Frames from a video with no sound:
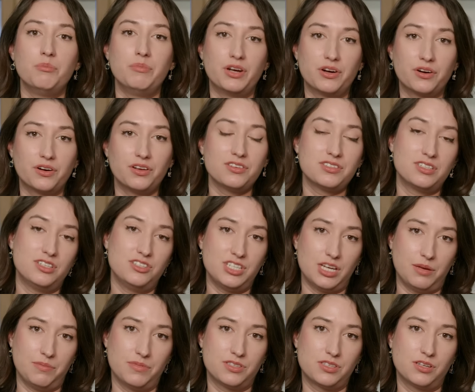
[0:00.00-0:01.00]
minerals and
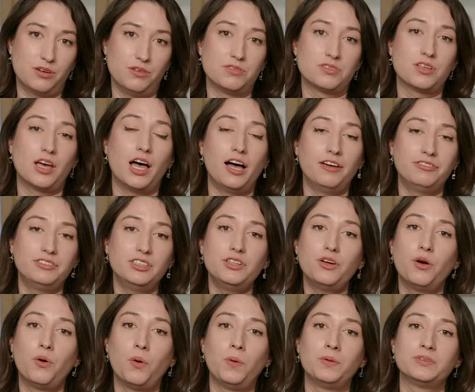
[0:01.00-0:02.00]
gemstones often
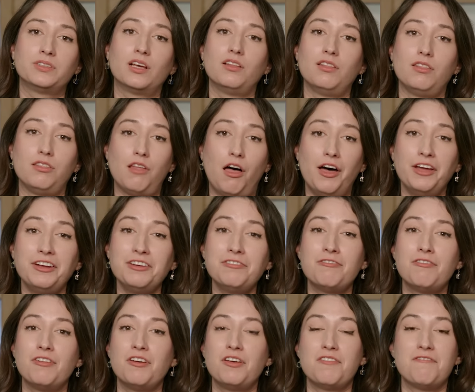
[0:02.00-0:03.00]
hold a lot of